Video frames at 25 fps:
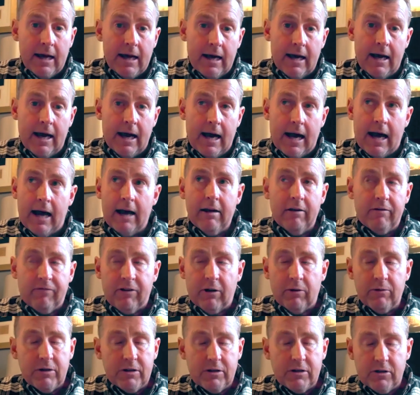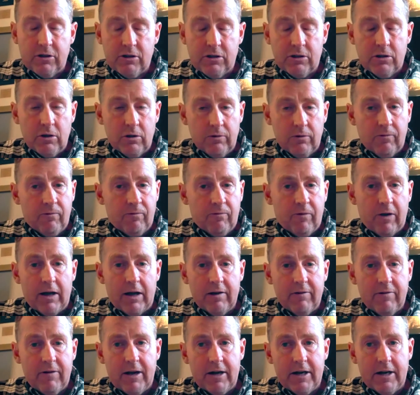I found it
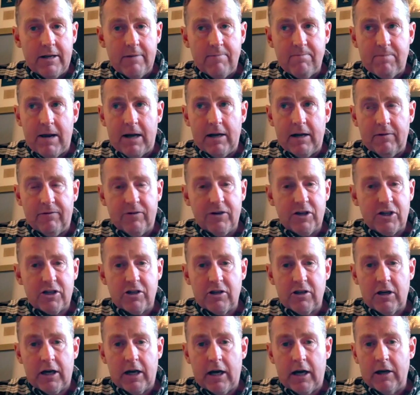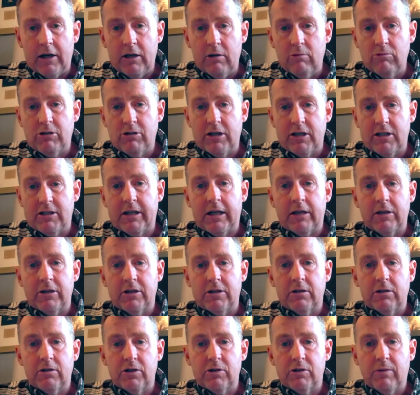very, very beneficial and hugely
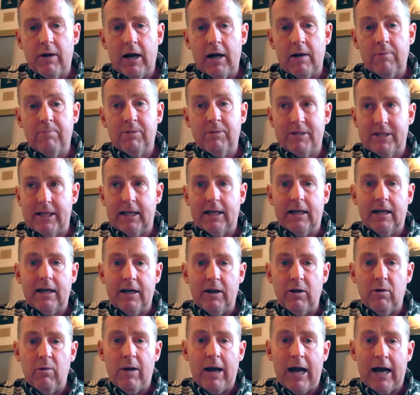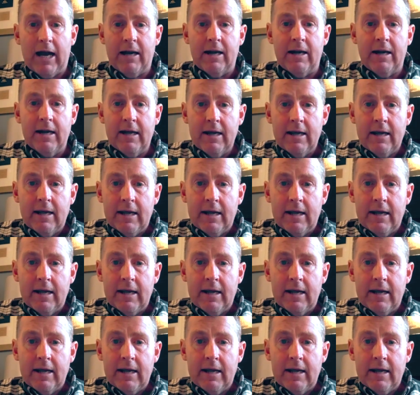essential as well, particularly when,